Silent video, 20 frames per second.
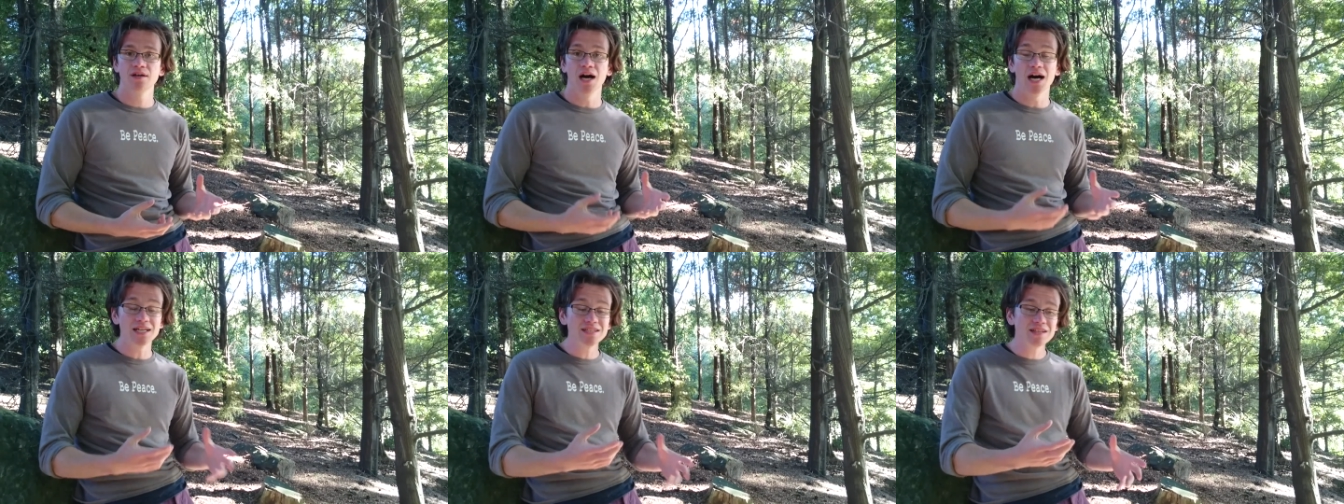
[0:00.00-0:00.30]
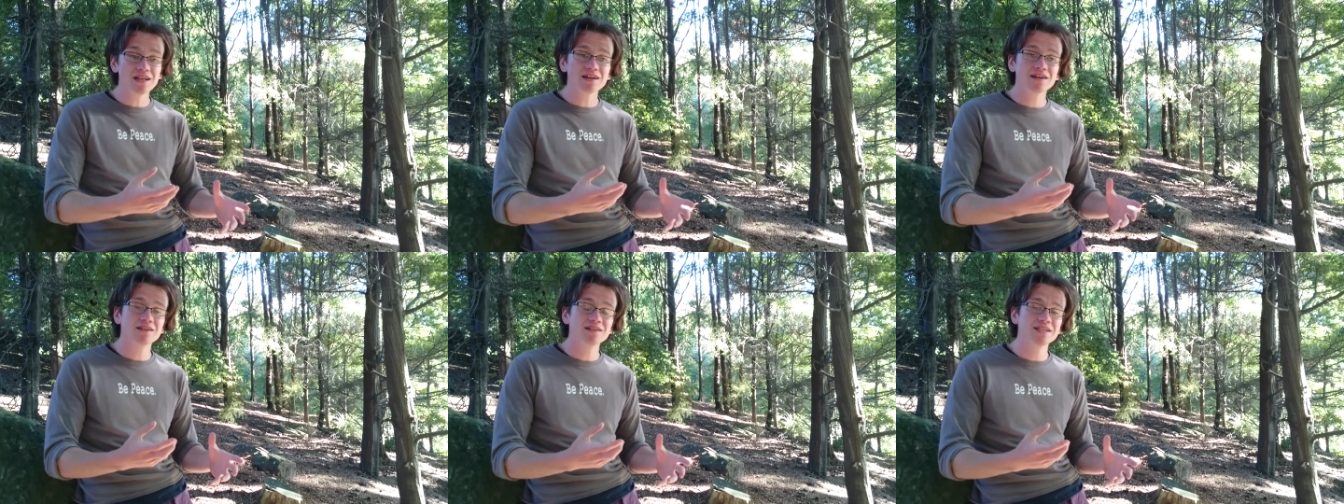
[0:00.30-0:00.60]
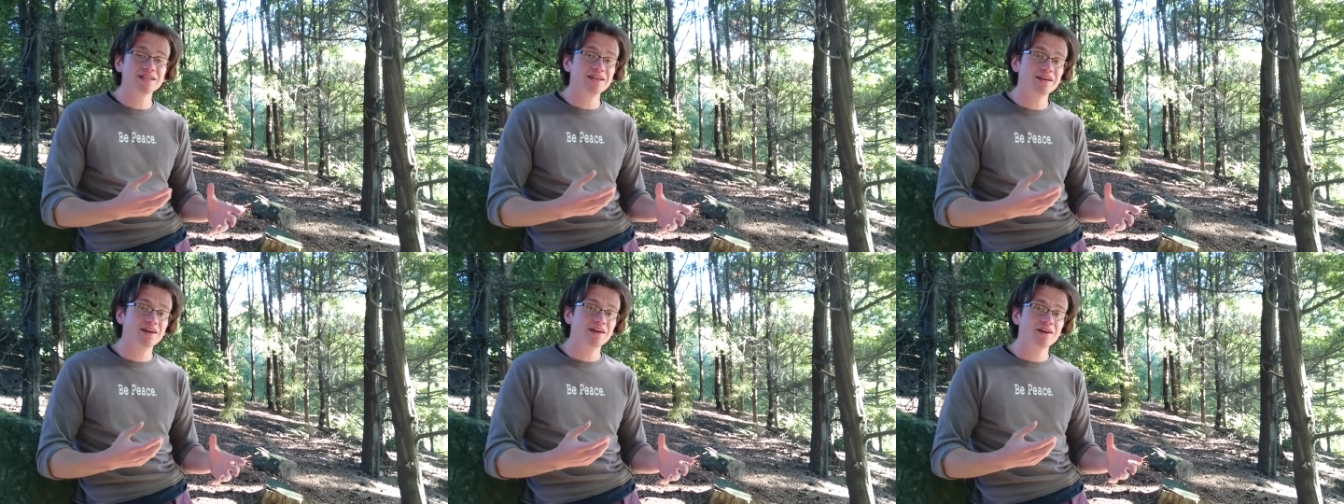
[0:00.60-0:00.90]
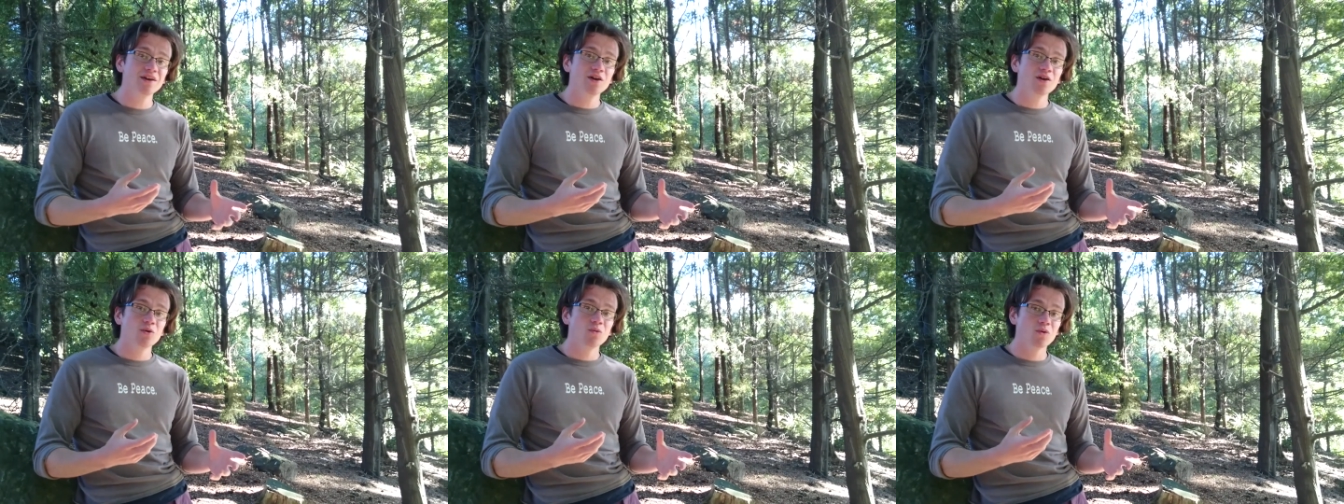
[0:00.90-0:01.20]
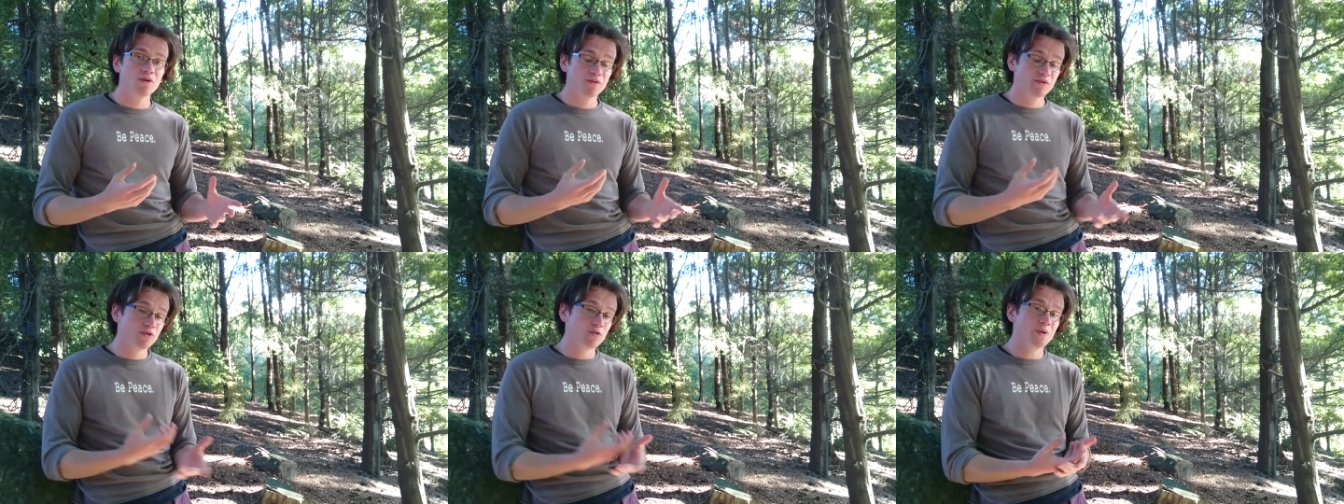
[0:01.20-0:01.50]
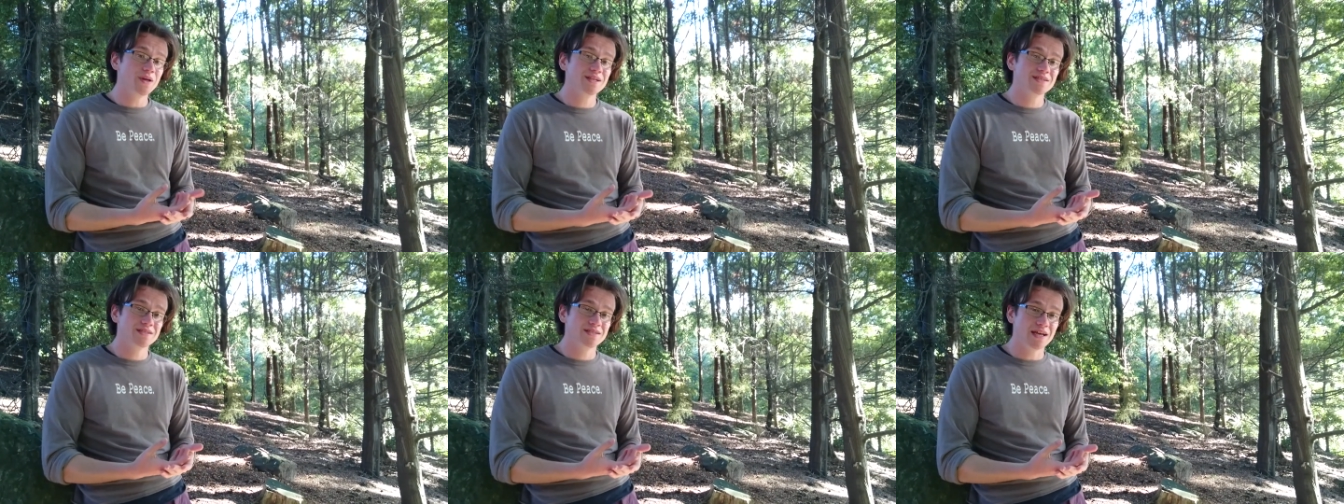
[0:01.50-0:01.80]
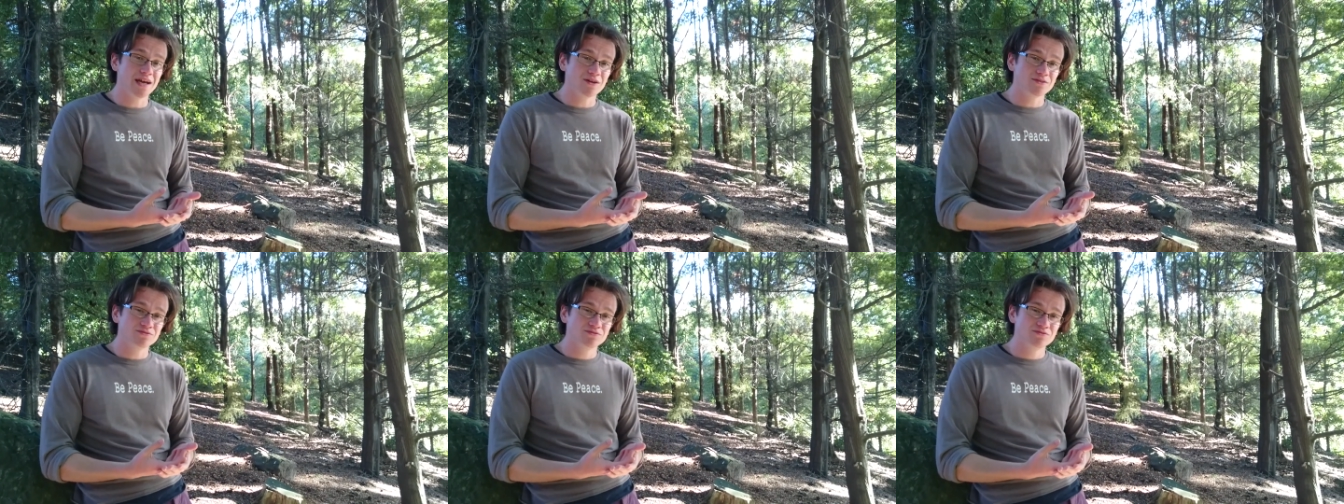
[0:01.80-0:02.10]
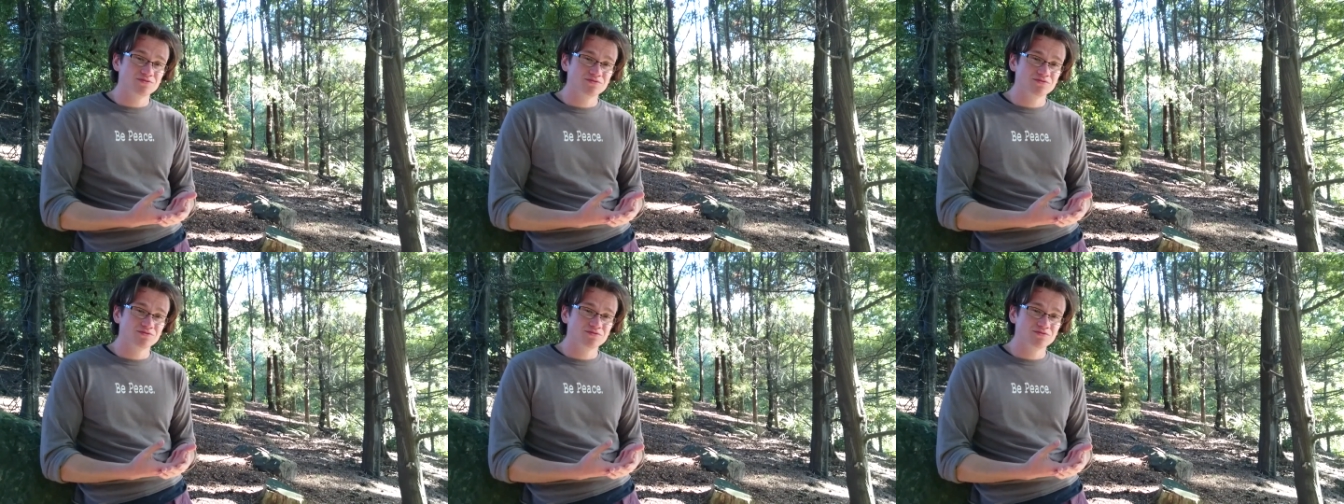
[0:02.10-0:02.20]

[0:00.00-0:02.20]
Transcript: Unluckily, we're in Queenstown,